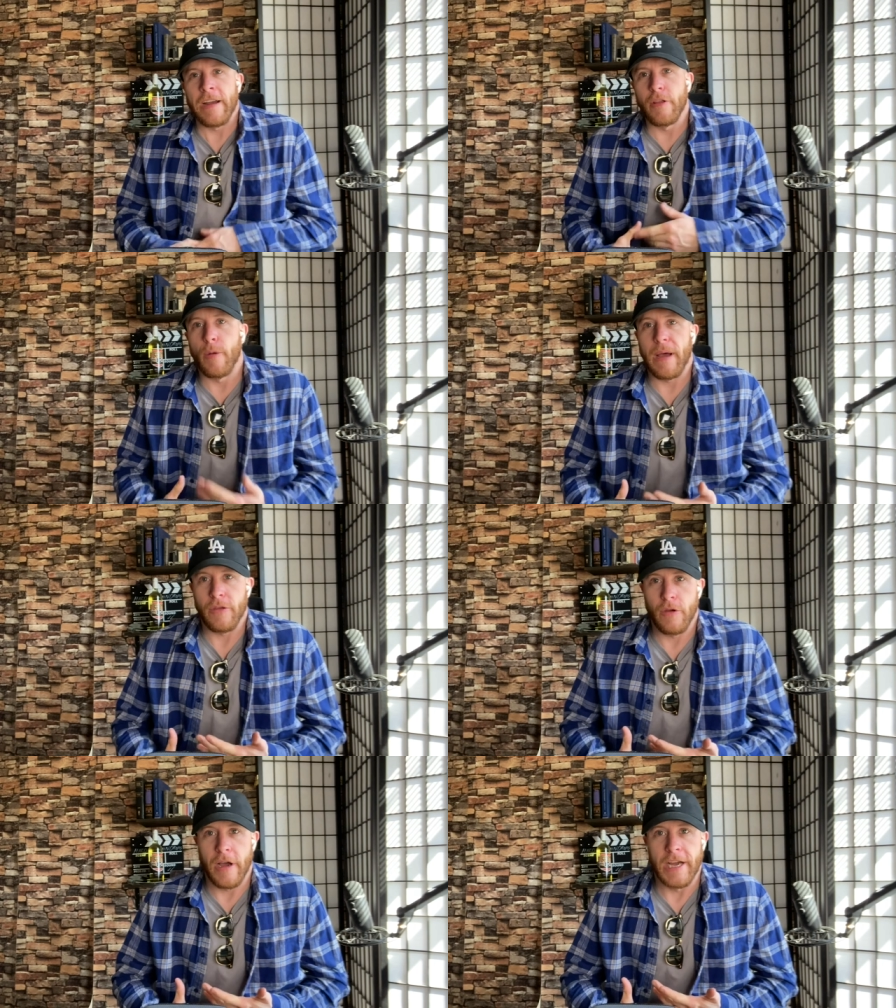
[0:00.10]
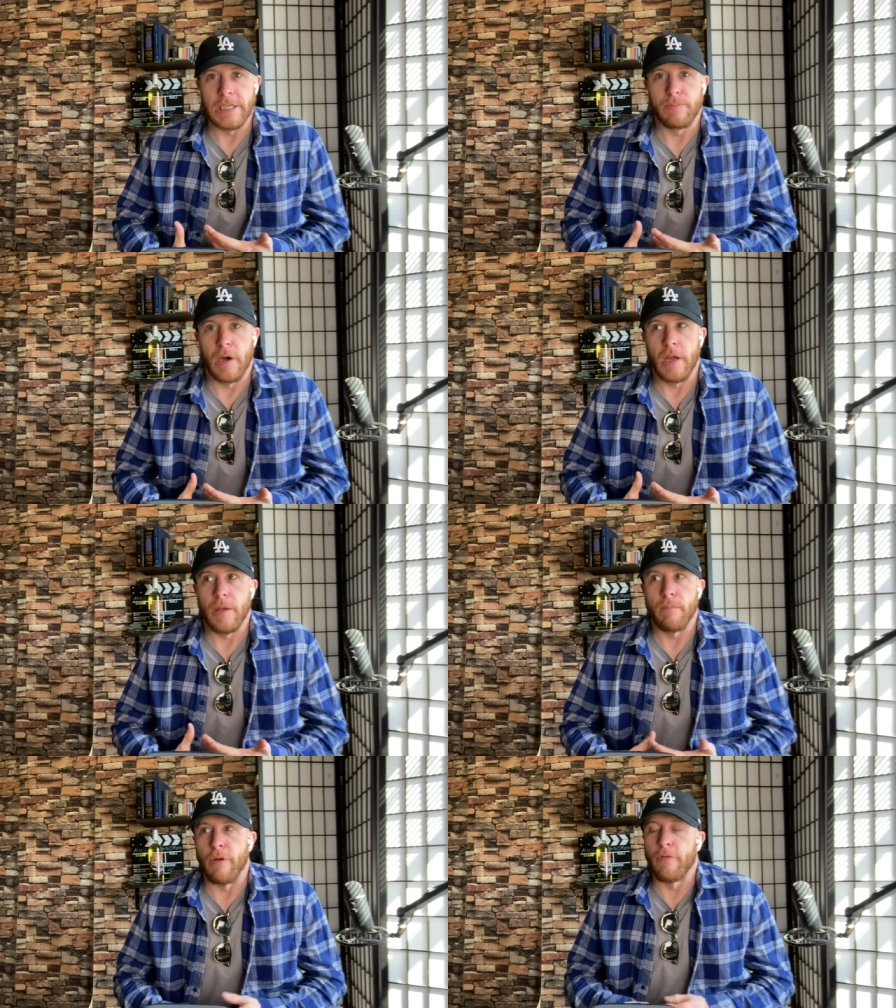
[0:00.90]
don't know about you guys,
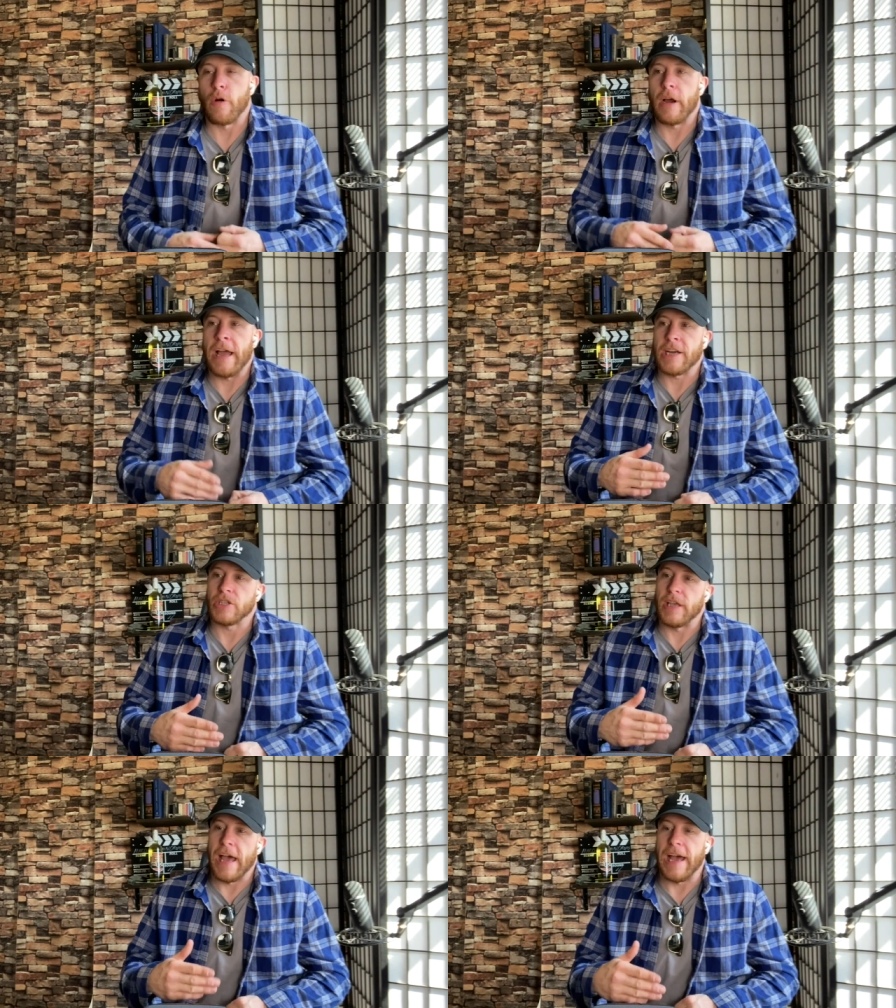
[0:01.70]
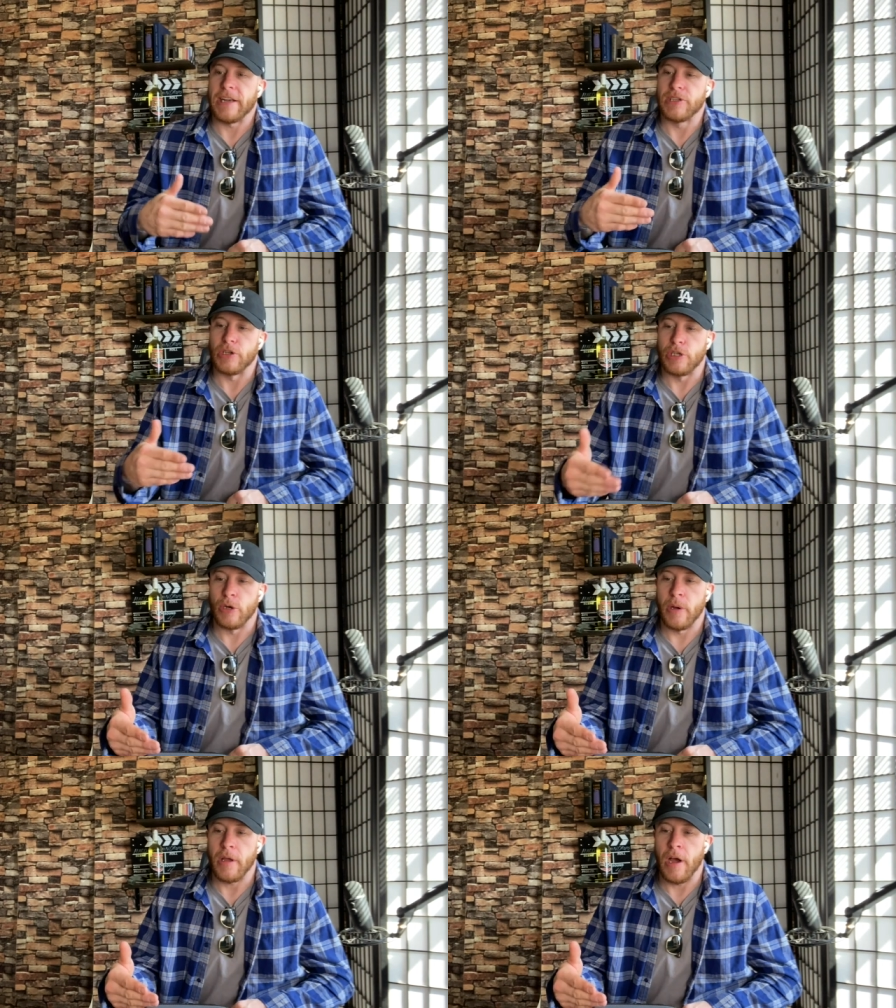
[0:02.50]
but before I actually had to
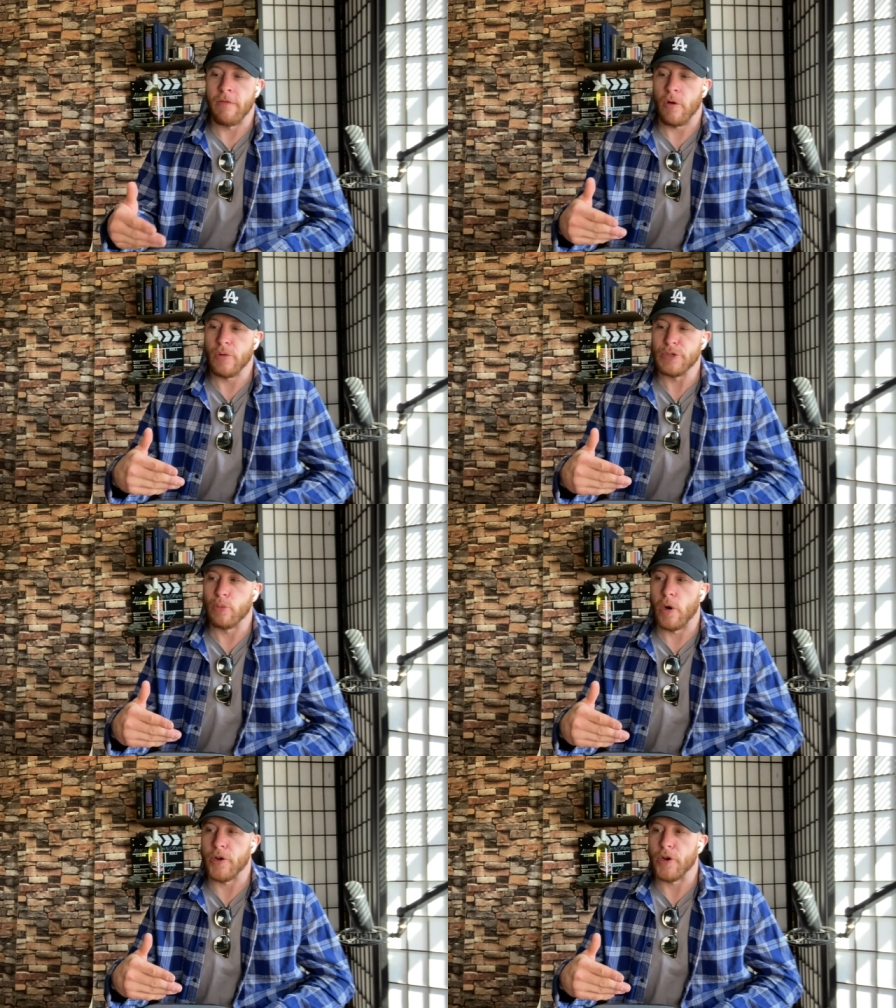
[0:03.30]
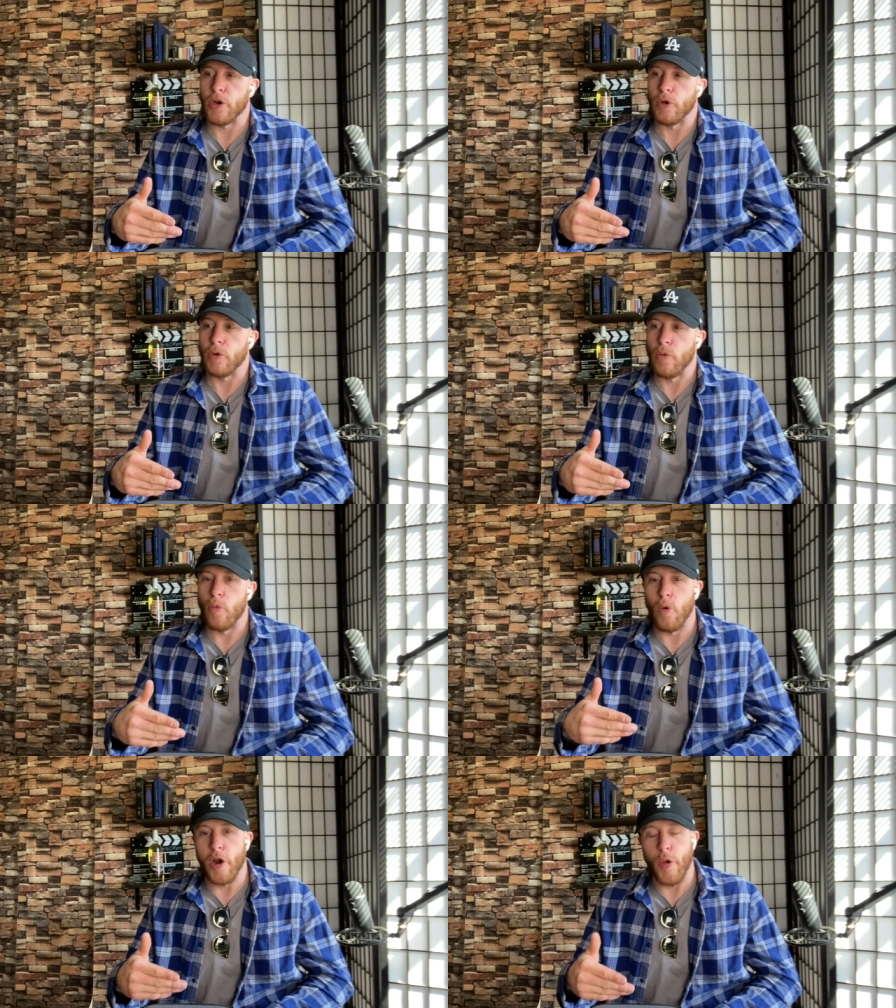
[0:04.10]
do it, I've always wondered
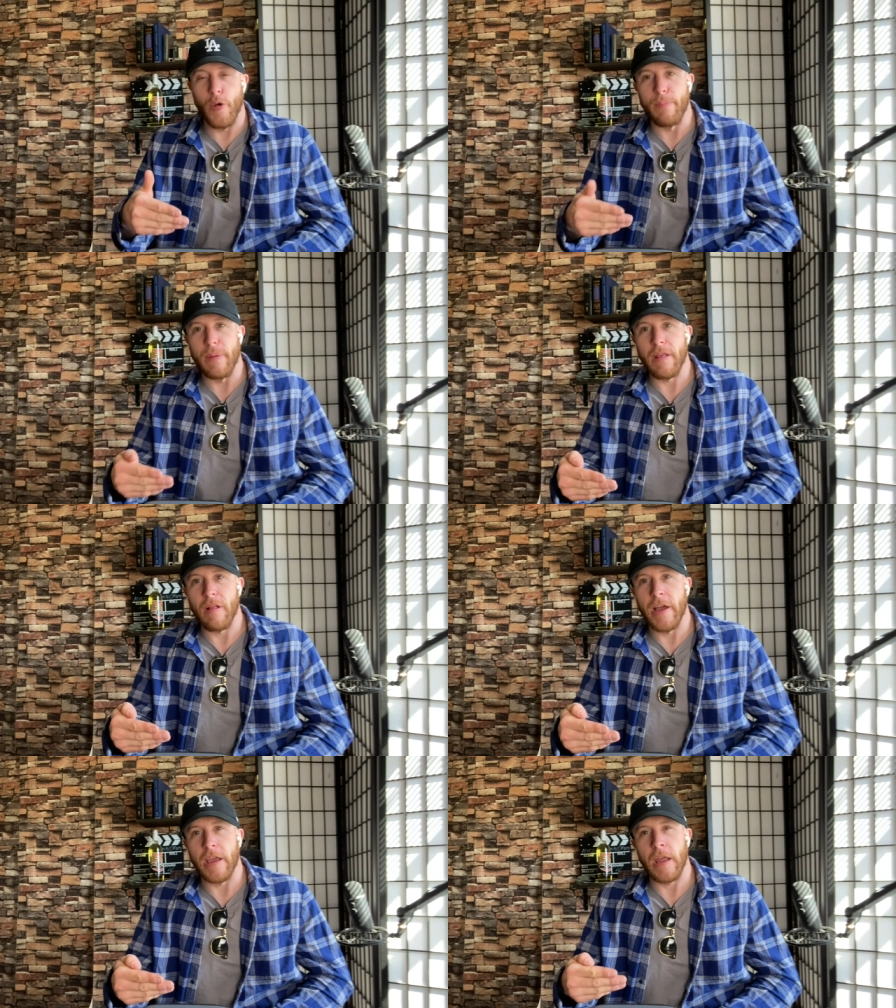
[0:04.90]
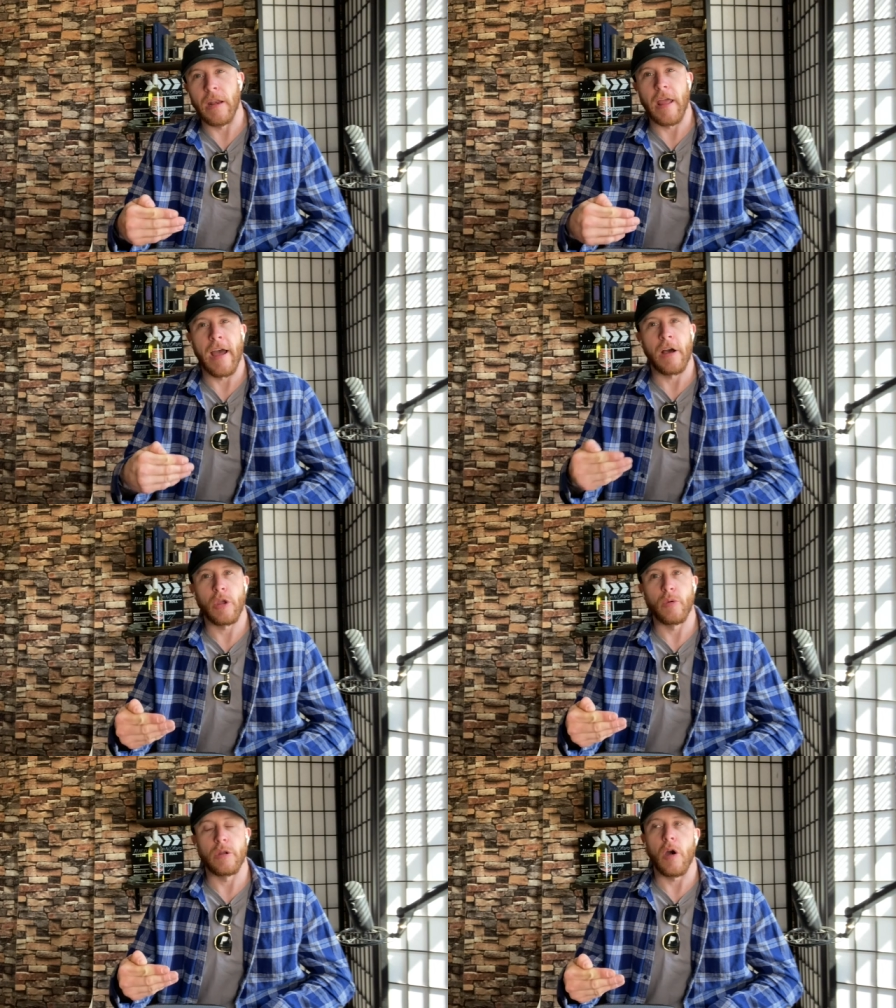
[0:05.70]
what it would be like and how
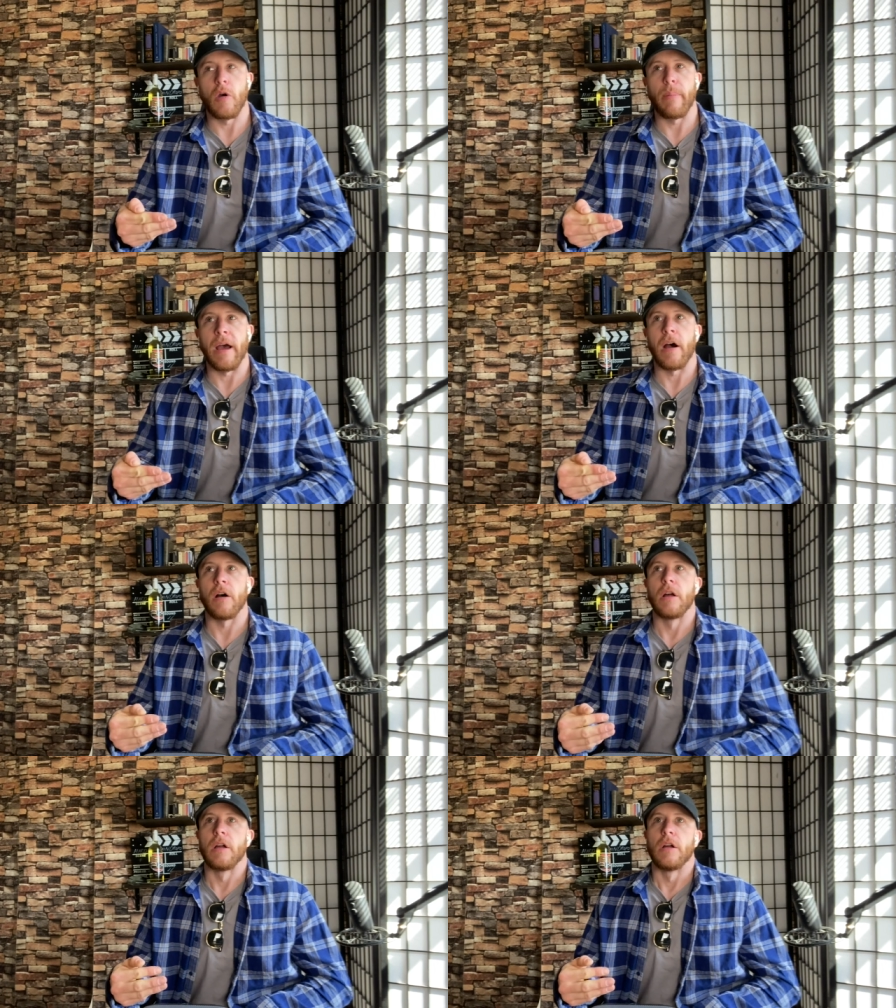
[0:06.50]
you would go about